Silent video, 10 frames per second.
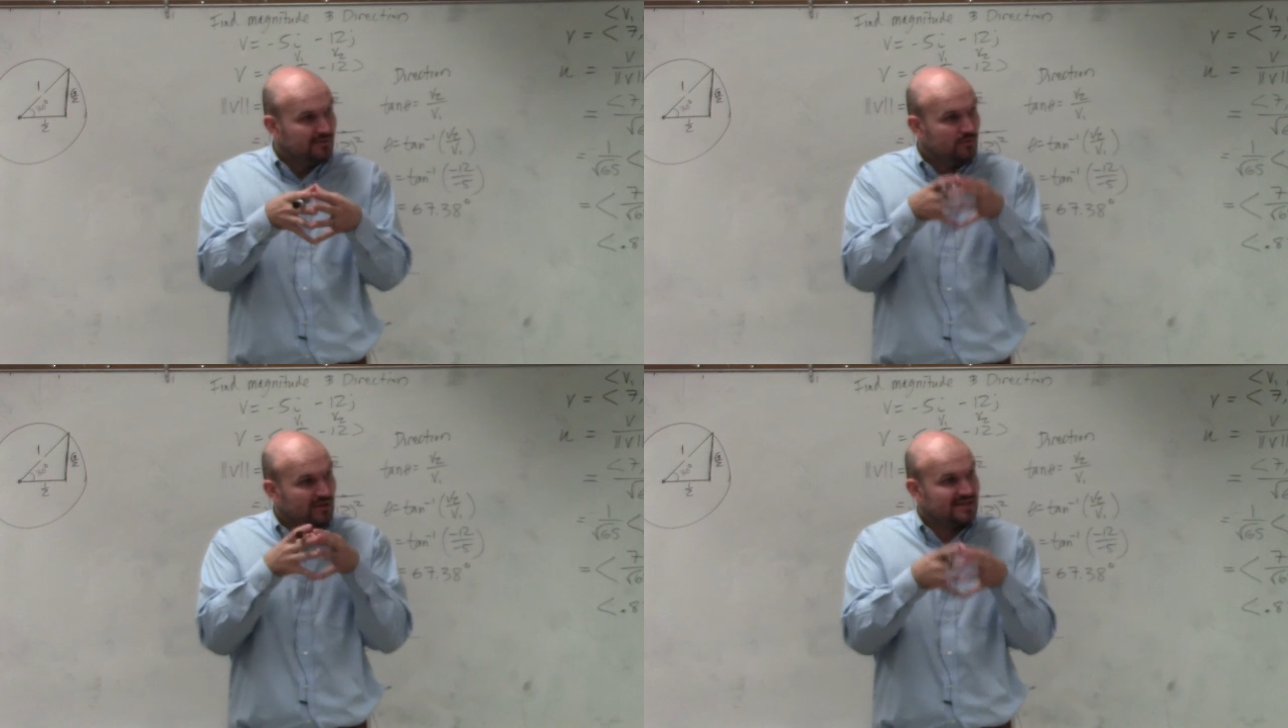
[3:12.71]

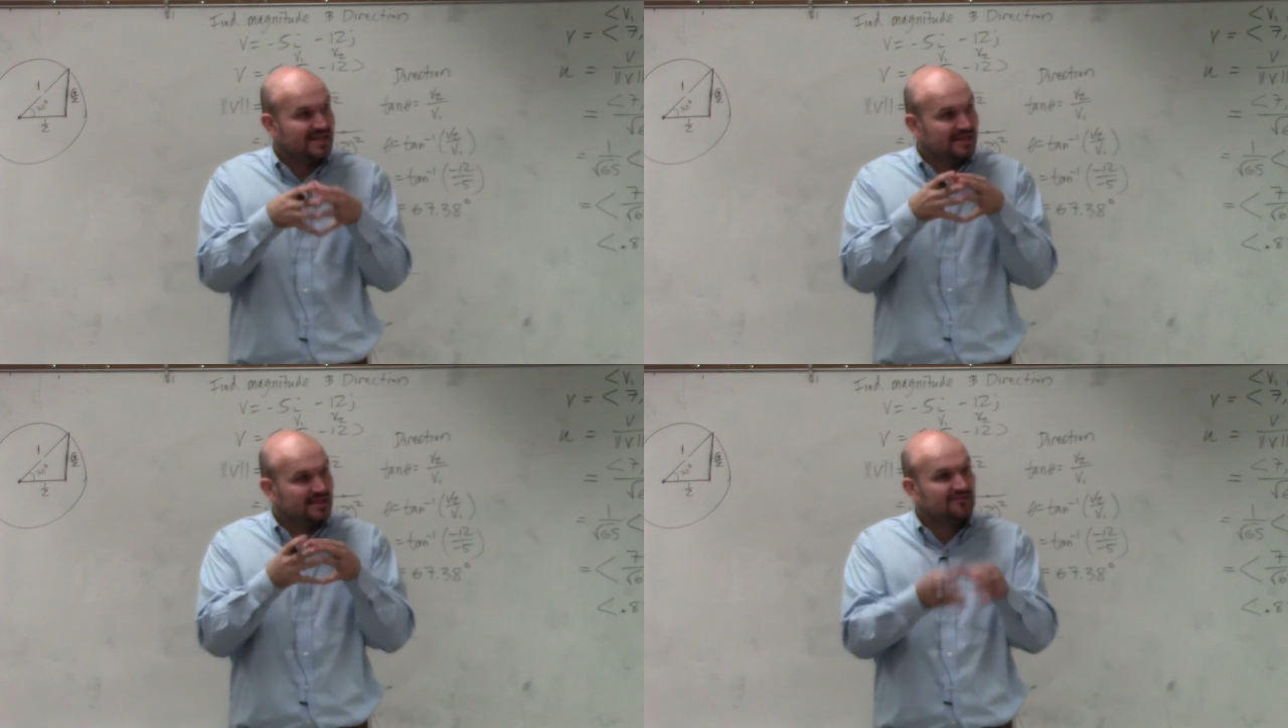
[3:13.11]

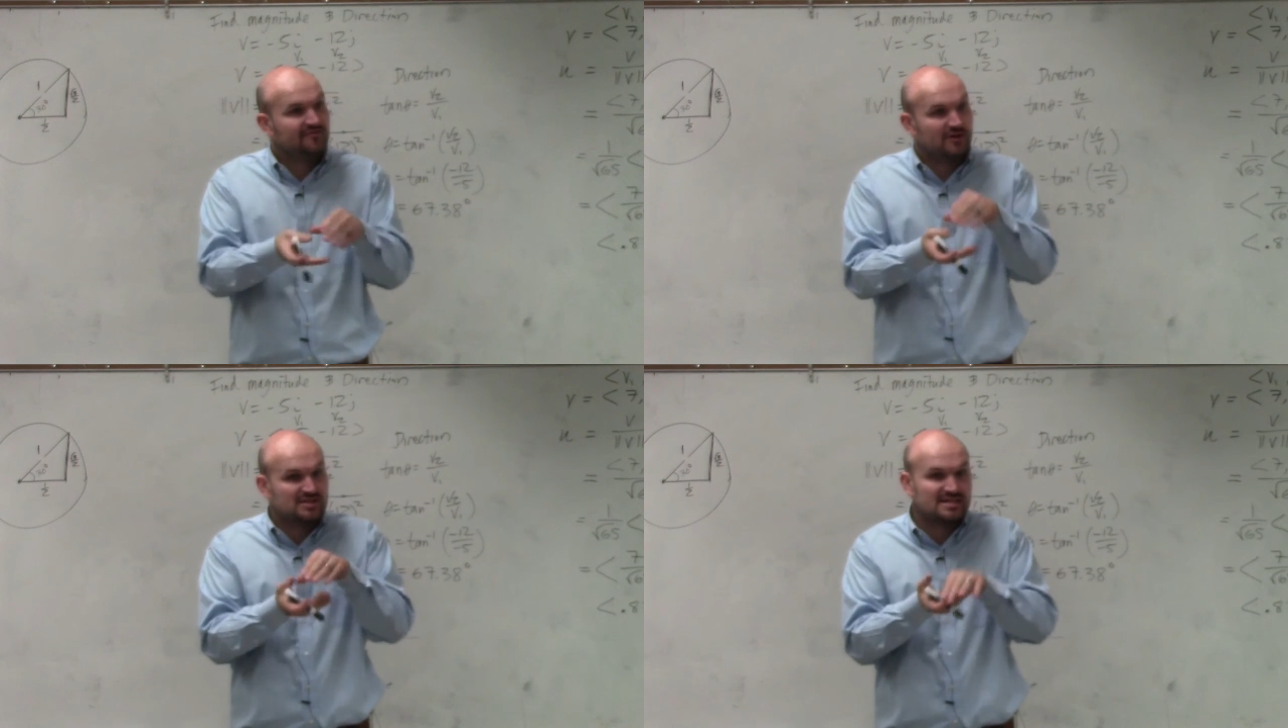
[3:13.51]
within the
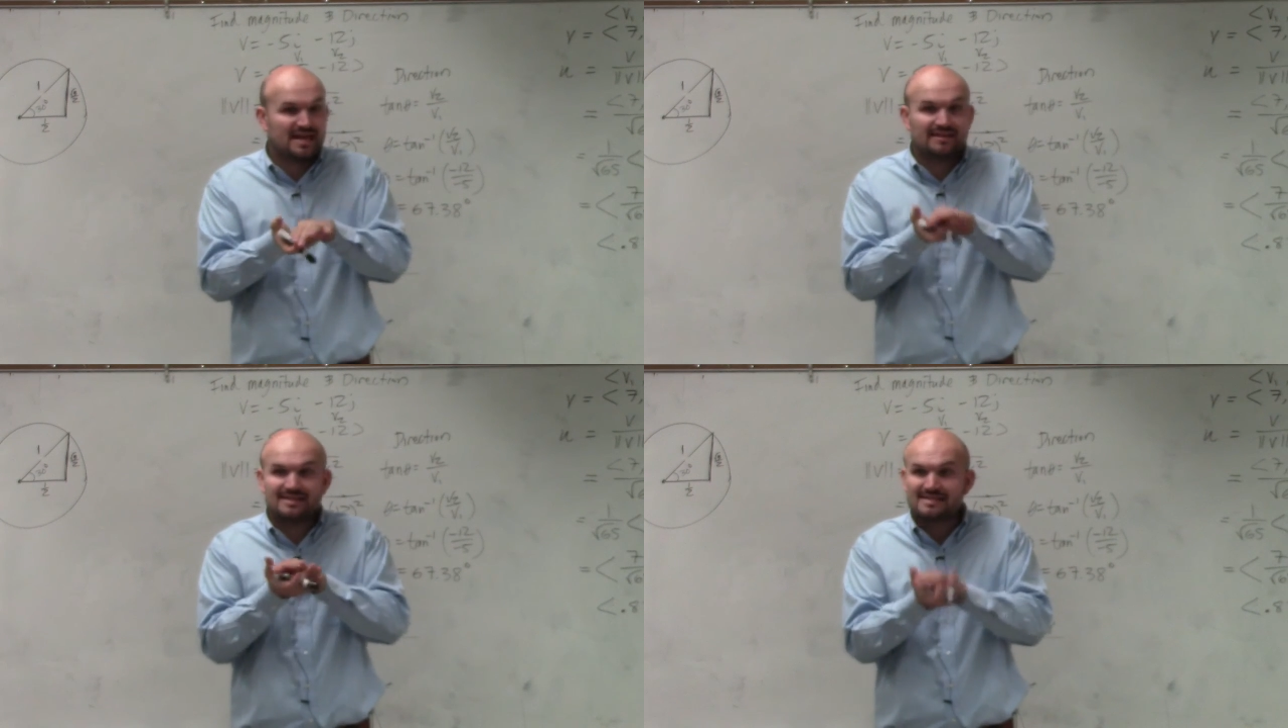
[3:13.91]
first
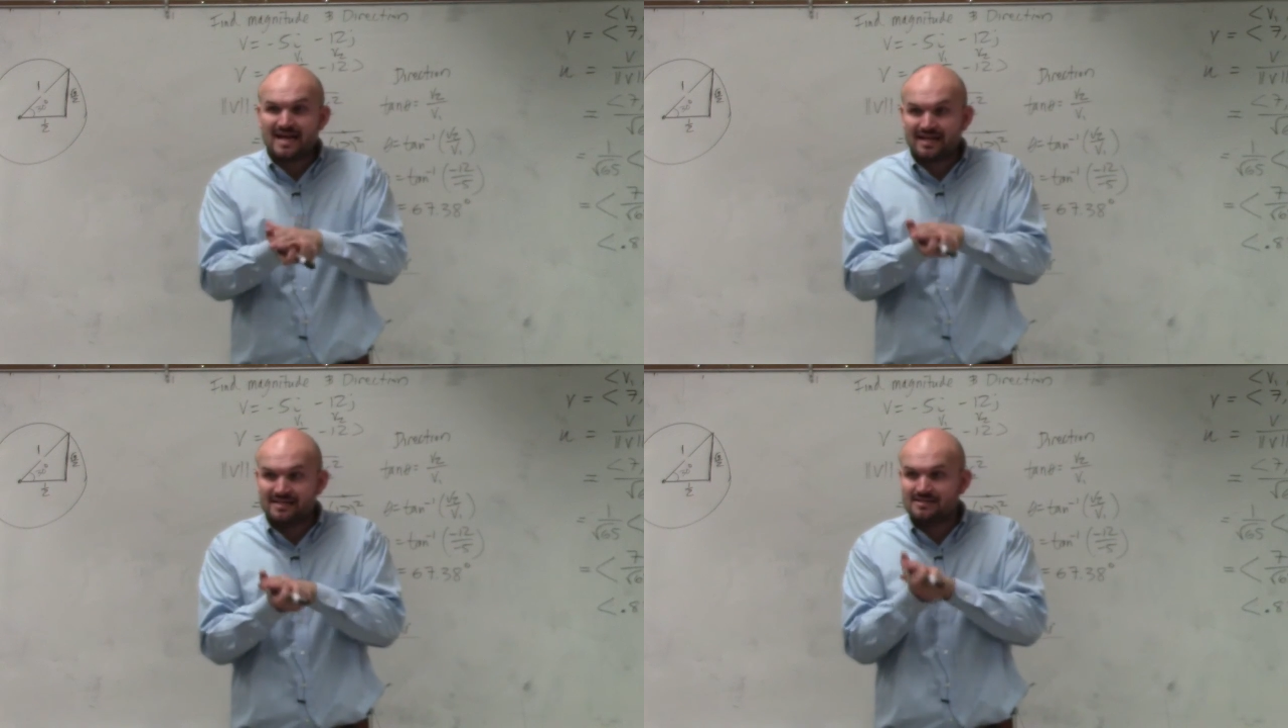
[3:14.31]
and the
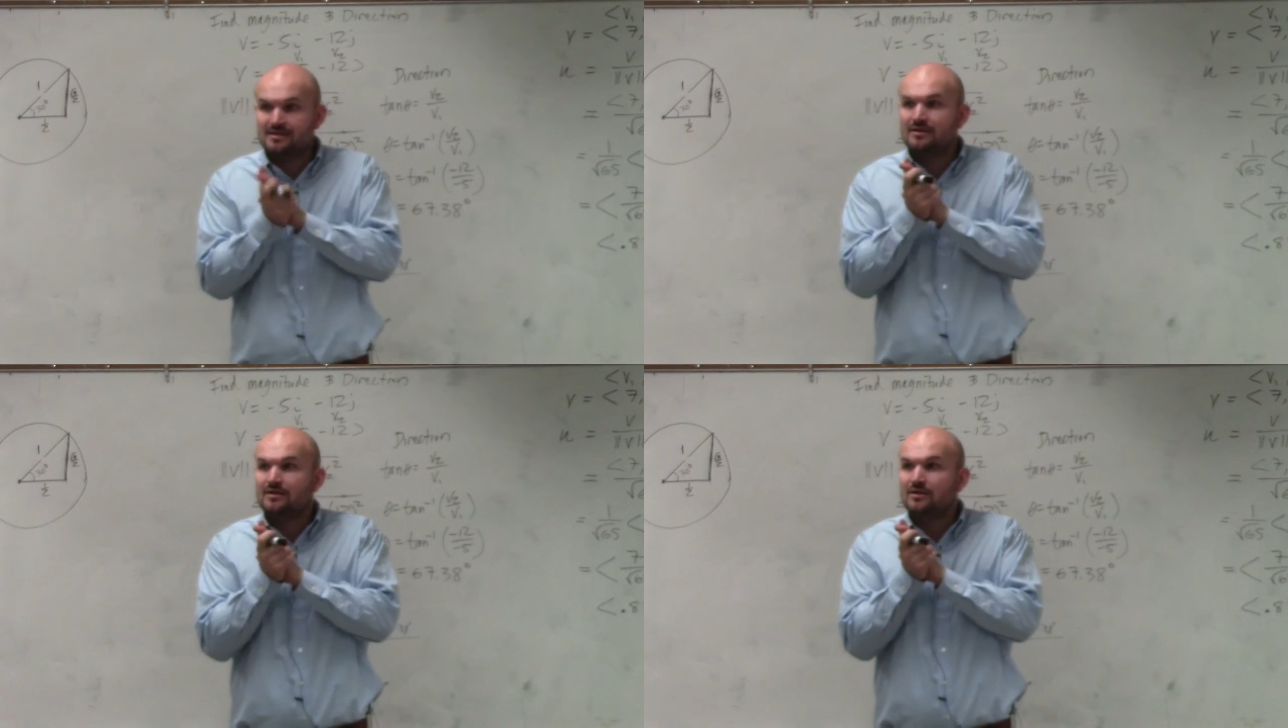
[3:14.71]
second
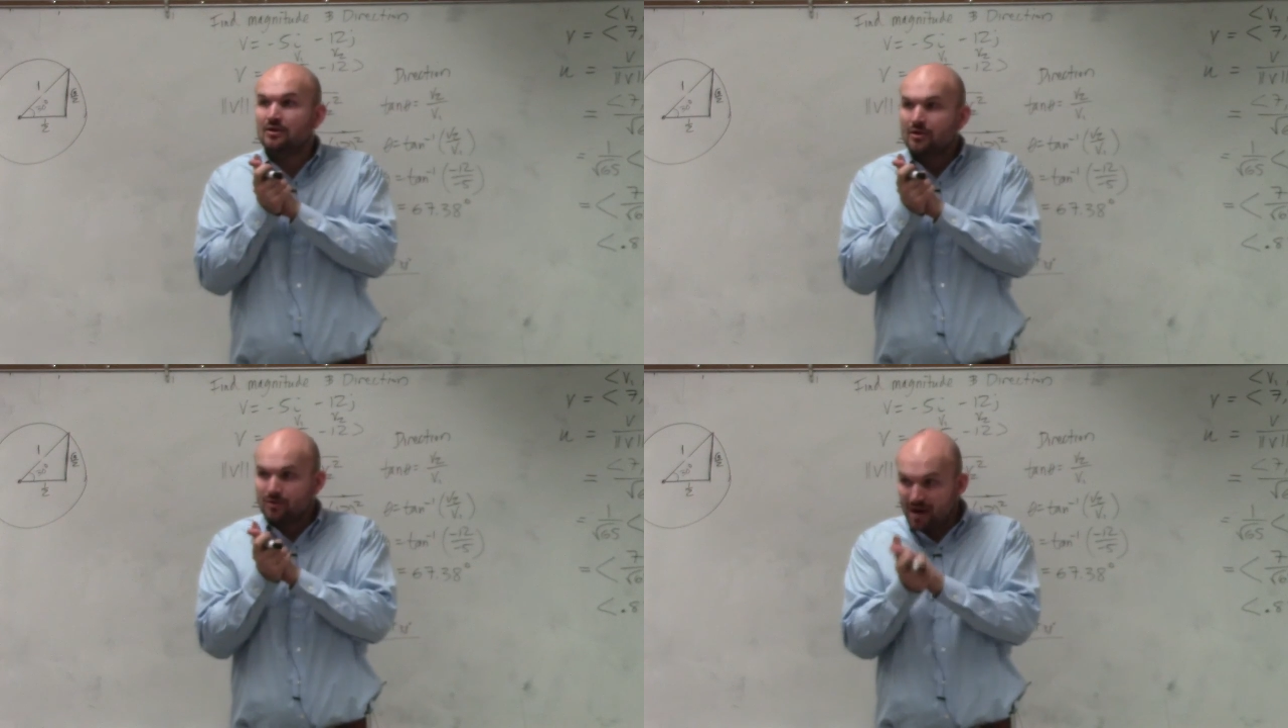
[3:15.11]

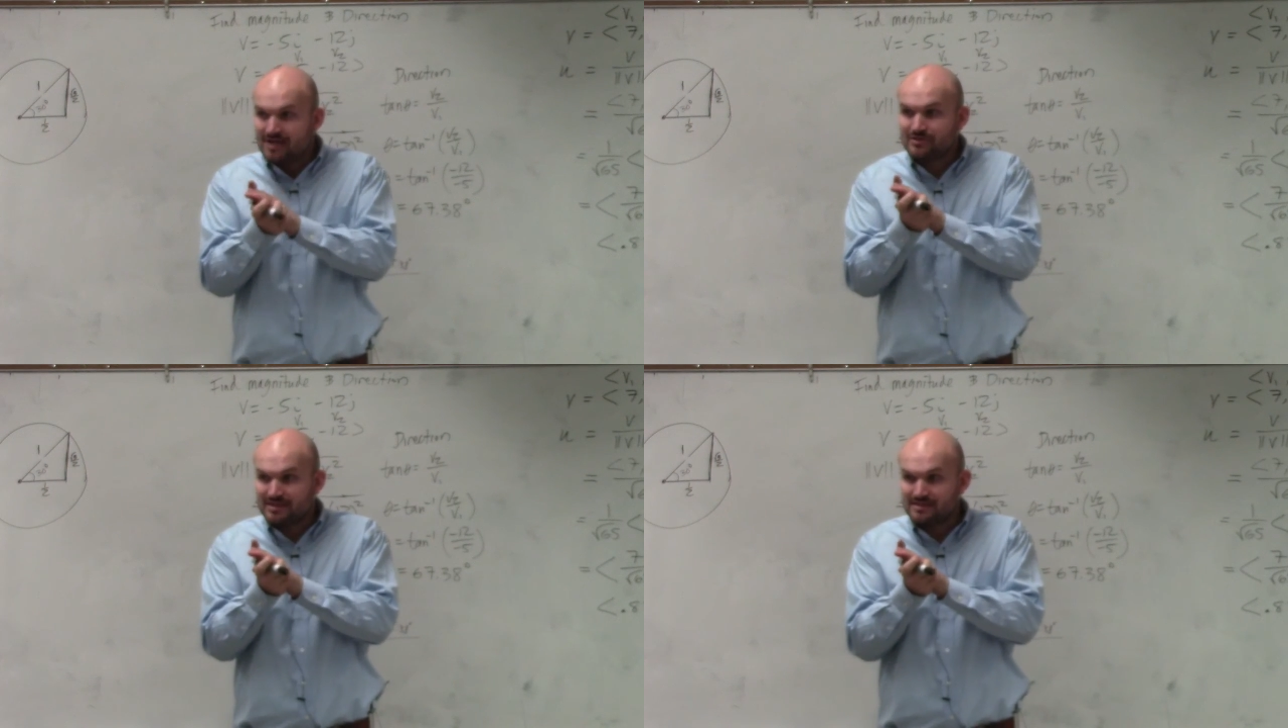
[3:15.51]

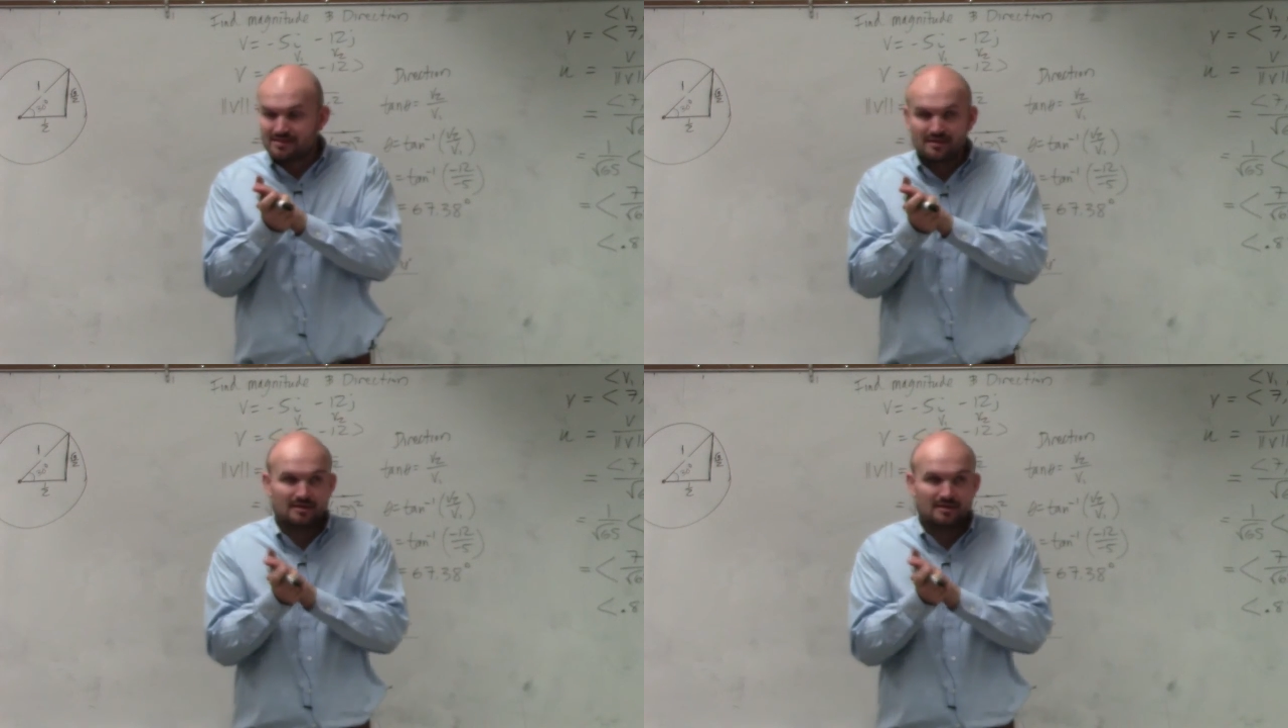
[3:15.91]
quadrants.